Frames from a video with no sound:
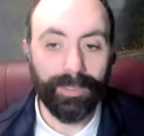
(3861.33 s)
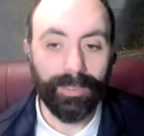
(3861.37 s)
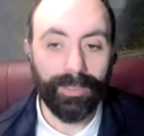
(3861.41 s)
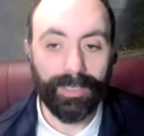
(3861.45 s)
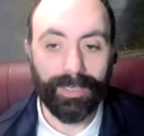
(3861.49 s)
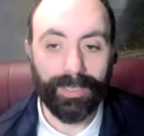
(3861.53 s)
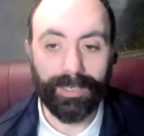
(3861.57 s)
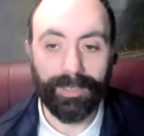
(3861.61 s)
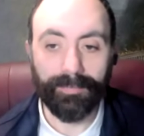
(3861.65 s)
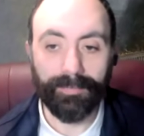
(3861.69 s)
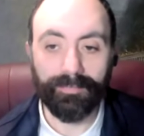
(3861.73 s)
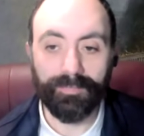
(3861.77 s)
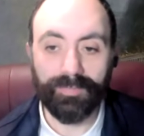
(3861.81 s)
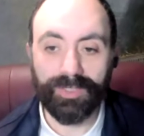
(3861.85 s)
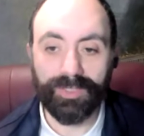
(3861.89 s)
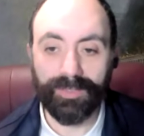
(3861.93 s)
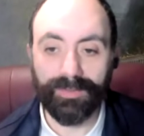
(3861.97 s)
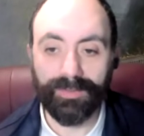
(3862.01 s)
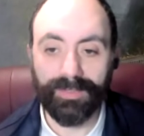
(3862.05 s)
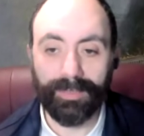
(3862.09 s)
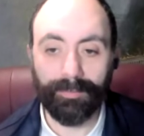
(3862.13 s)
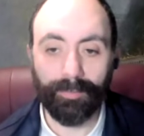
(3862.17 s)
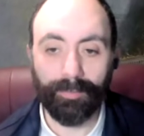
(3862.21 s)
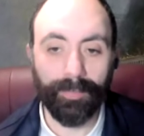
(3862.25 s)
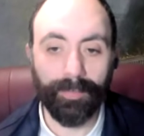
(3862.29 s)

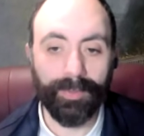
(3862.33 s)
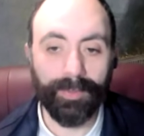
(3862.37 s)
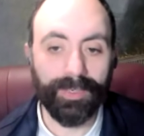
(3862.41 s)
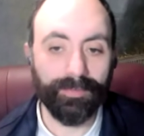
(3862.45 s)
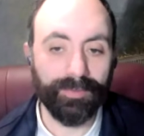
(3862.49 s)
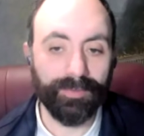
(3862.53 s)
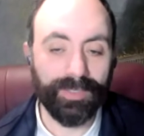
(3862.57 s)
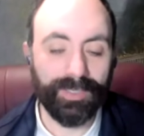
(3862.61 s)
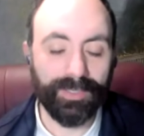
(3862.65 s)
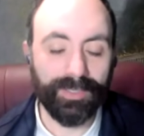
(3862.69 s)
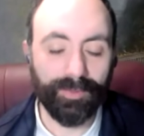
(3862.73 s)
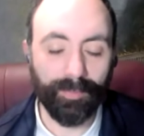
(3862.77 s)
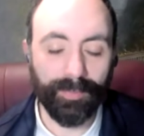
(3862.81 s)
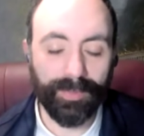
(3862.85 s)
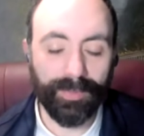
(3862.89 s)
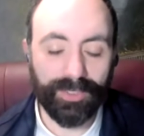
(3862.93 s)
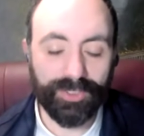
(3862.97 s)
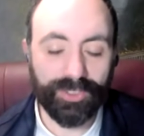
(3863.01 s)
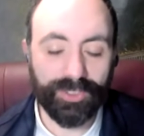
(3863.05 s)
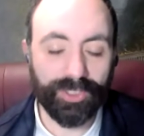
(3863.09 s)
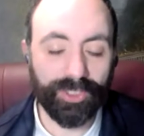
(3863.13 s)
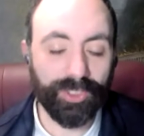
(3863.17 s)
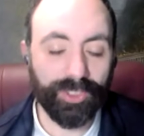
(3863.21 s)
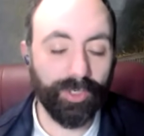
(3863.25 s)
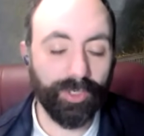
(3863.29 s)
So there'll be a
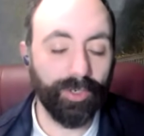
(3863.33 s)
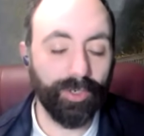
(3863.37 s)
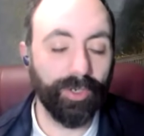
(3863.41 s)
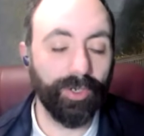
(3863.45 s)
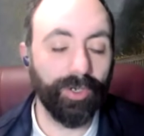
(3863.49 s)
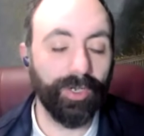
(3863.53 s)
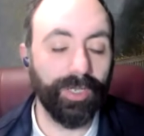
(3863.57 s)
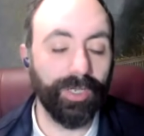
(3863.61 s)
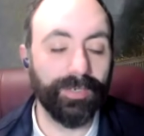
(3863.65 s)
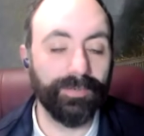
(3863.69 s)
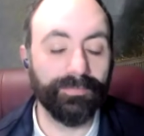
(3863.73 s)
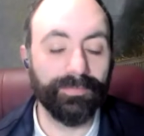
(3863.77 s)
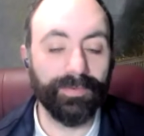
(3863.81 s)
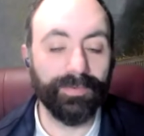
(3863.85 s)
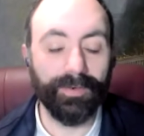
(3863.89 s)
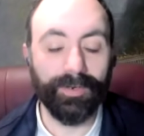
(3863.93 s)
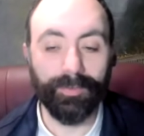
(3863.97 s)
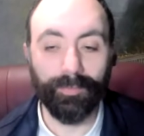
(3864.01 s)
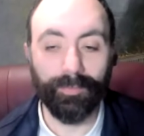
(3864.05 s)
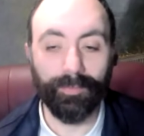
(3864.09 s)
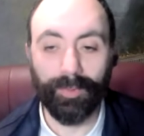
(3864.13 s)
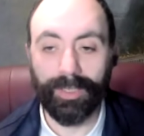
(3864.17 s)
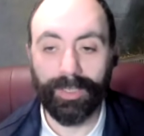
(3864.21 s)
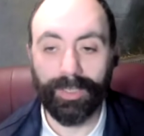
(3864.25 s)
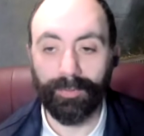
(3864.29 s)
secure and
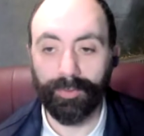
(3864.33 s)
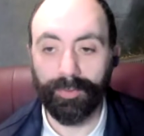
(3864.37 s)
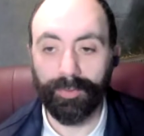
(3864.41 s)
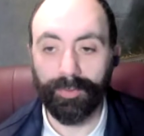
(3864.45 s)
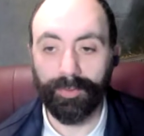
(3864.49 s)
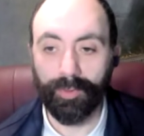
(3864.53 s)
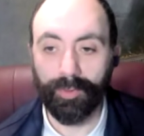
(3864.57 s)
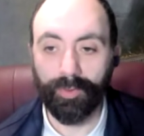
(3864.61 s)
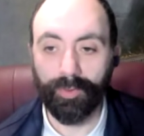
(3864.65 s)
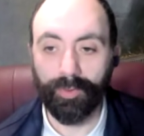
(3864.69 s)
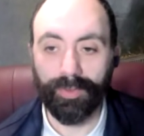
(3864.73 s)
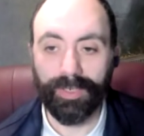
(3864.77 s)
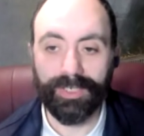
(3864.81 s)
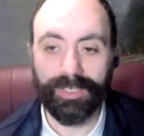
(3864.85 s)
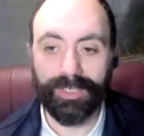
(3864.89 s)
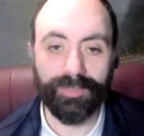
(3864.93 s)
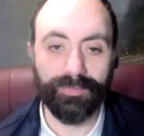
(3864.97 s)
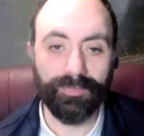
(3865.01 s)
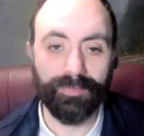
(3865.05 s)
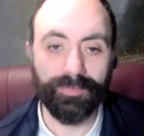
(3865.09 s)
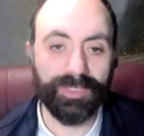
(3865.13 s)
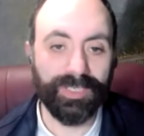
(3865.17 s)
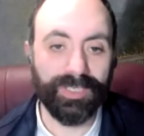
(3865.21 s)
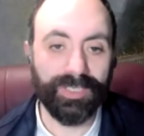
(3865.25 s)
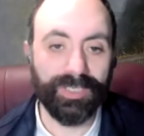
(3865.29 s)
very well
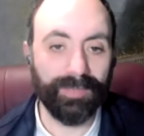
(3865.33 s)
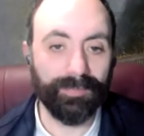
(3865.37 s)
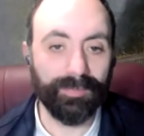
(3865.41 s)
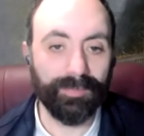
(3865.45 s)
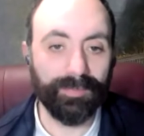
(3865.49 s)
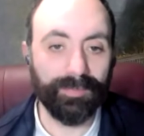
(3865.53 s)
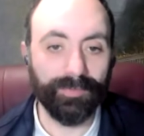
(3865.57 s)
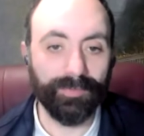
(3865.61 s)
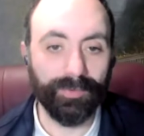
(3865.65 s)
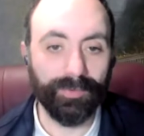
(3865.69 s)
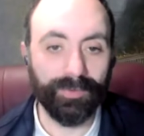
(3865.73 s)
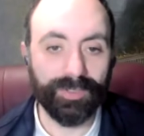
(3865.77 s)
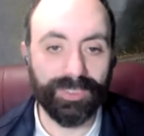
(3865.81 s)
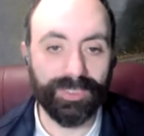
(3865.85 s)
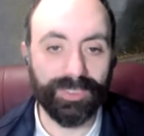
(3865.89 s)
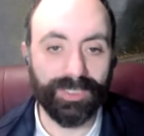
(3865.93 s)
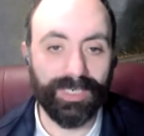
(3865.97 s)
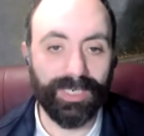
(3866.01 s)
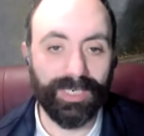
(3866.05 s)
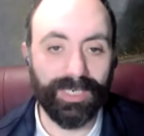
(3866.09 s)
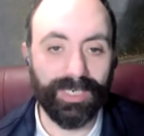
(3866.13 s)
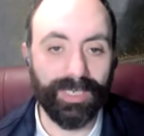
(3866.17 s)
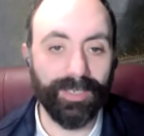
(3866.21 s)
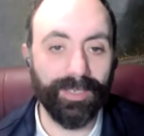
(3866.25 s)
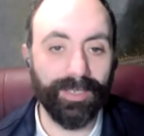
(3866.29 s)
remunerated retirement for Sir
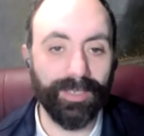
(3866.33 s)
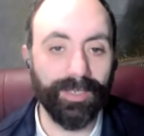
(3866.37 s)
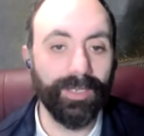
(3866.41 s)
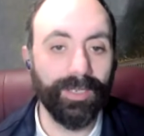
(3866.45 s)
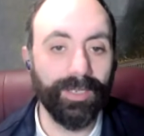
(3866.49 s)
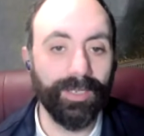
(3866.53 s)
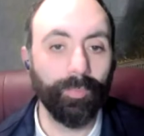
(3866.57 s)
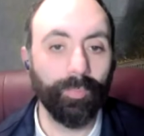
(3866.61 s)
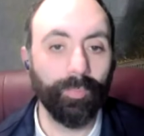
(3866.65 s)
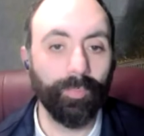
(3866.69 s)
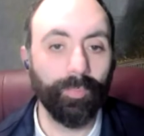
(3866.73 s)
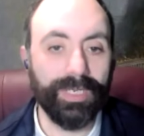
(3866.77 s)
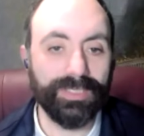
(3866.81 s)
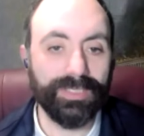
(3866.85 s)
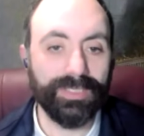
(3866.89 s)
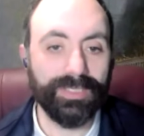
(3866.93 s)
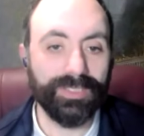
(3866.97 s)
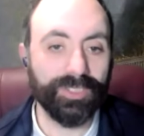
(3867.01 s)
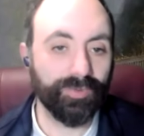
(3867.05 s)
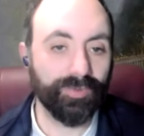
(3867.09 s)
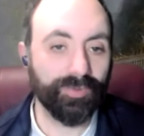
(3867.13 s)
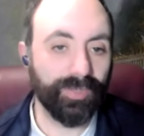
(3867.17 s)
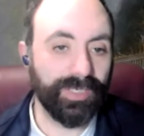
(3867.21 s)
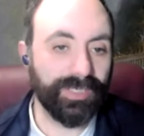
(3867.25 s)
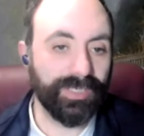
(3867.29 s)
Keir. Wes
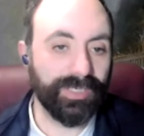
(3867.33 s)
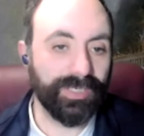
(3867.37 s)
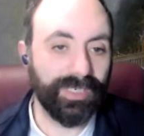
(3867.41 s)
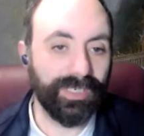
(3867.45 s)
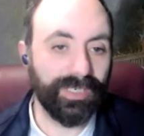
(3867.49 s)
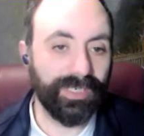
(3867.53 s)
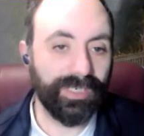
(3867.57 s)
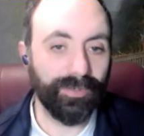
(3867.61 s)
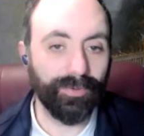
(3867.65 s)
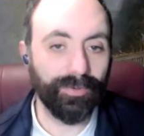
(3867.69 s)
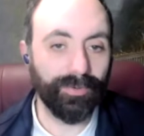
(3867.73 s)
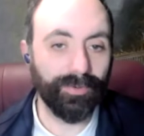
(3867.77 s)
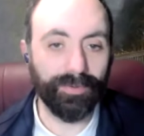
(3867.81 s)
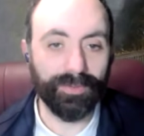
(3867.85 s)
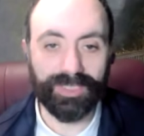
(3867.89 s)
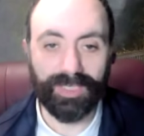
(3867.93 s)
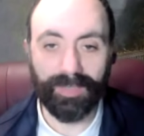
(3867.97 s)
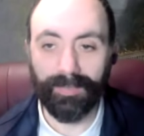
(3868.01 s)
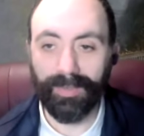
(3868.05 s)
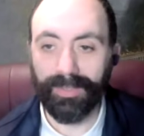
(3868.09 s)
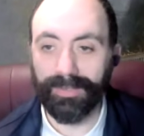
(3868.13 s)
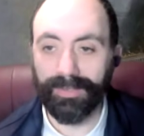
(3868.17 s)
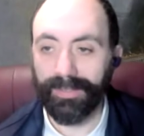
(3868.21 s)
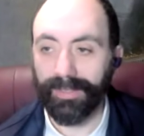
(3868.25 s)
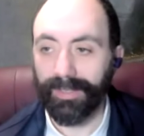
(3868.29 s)
Streeting or
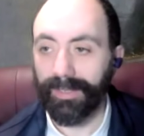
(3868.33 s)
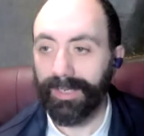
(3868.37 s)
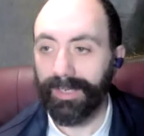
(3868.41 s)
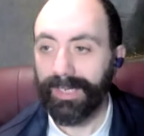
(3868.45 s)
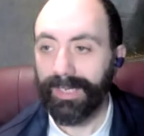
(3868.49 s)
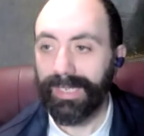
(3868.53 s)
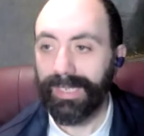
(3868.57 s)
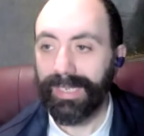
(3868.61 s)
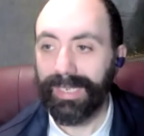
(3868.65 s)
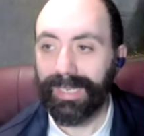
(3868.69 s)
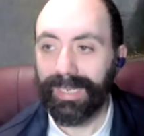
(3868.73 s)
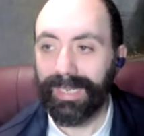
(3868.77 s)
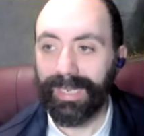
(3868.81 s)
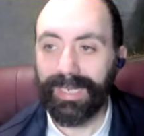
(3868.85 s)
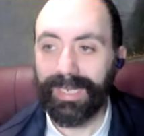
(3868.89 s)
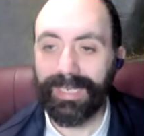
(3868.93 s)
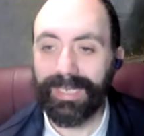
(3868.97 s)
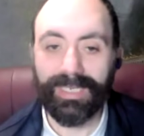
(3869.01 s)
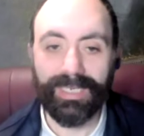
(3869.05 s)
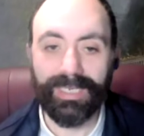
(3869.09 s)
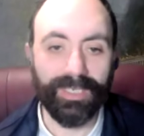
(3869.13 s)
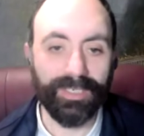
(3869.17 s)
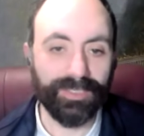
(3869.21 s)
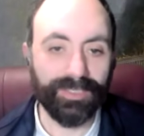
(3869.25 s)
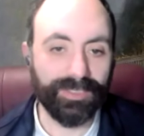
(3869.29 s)
some other
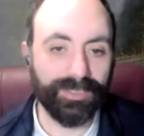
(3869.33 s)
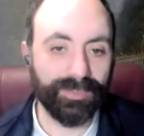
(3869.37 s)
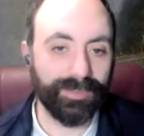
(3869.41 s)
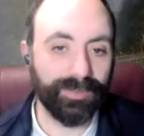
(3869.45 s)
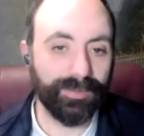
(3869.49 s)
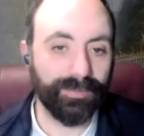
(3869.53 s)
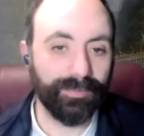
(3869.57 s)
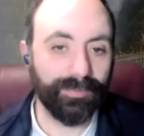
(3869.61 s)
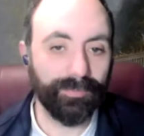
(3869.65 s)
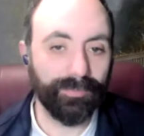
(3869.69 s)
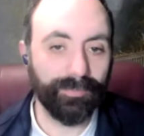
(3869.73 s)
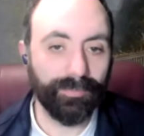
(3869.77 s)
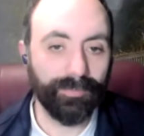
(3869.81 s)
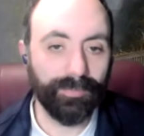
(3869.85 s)
hideous,